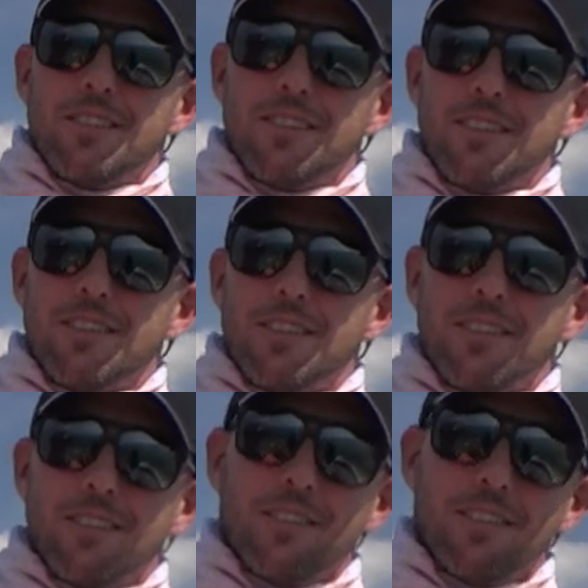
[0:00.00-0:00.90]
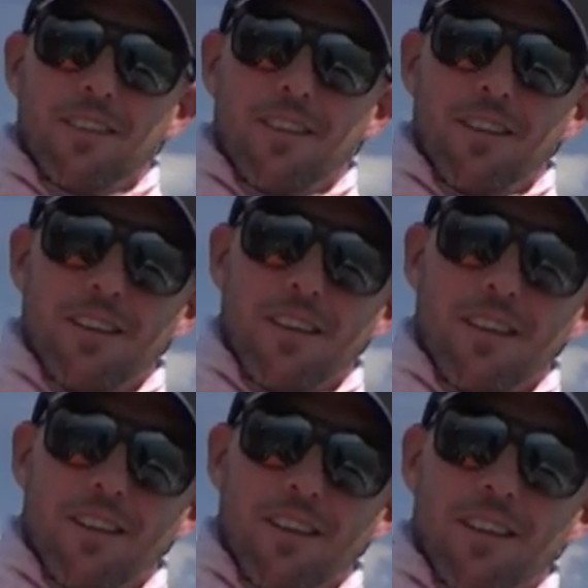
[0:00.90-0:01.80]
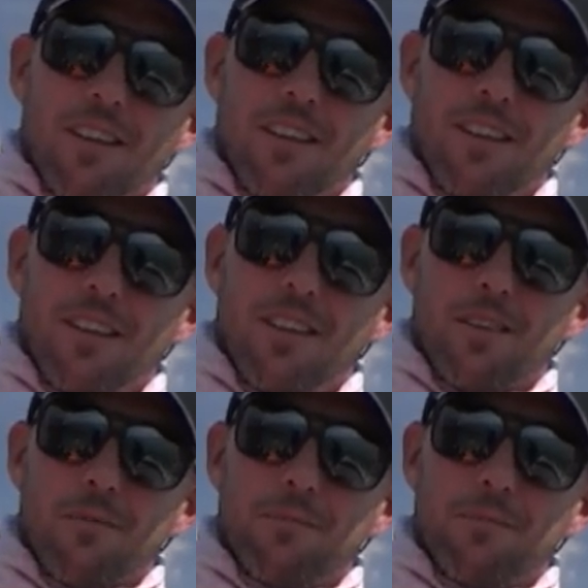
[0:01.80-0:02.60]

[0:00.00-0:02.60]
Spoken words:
This person isn't speaking.